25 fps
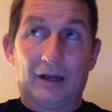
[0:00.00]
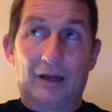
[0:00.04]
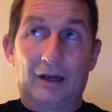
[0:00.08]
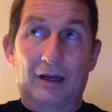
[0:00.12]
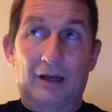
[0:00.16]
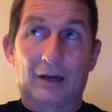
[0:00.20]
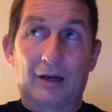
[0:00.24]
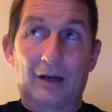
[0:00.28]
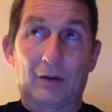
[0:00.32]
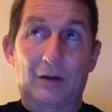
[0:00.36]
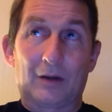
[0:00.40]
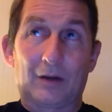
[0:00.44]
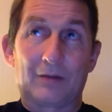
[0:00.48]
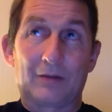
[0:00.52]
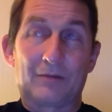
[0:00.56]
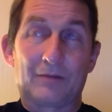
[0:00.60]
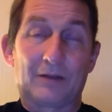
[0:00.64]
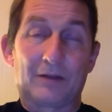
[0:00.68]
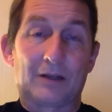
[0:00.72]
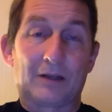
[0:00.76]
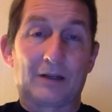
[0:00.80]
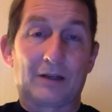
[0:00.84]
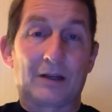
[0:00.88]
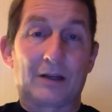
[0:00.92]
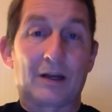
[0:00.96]
how I
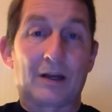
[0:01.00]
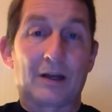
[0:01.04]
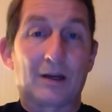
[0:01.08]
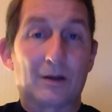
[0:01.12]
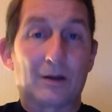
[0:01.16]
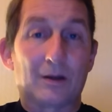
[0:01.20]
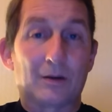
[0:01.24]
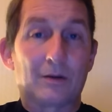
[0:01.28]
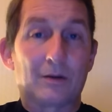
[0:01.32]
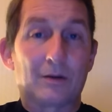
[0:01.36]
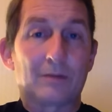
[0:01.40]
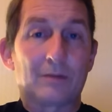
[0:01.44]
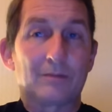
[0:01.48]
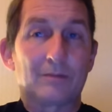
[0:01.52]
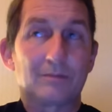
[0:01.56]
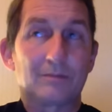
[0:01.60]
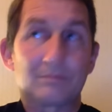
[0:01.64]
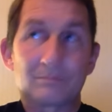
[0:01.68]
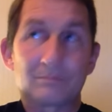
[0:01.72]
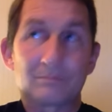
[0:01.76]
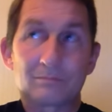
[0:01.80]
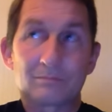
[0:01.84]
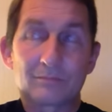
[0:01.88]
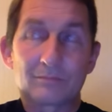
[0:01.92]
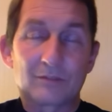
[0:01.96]
feel and how
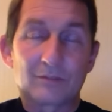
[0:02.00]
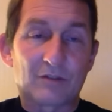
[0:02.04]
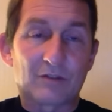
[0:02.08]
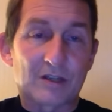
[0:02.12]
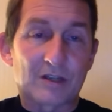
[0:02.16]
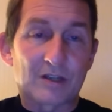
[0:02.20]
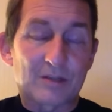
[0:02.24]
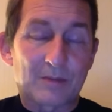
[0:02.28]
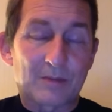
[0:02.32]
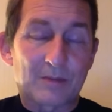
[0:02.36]
the rest of